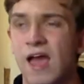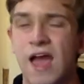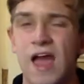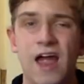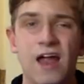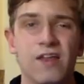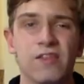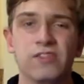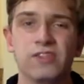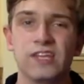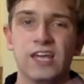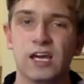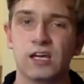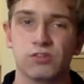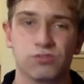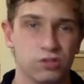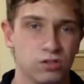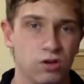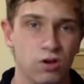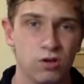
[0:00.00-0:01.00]
and the
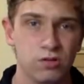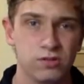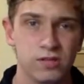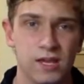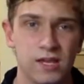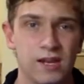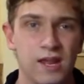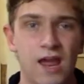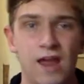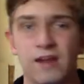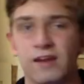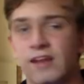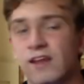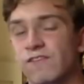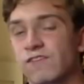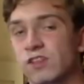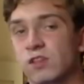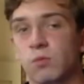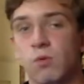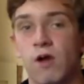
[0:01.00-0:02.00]
extra content and
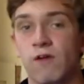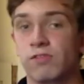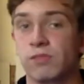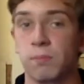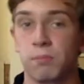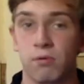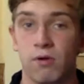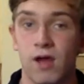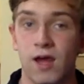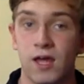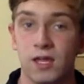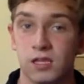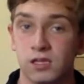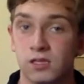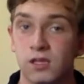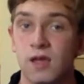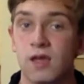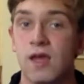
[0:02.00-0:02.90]
if it's worth the price,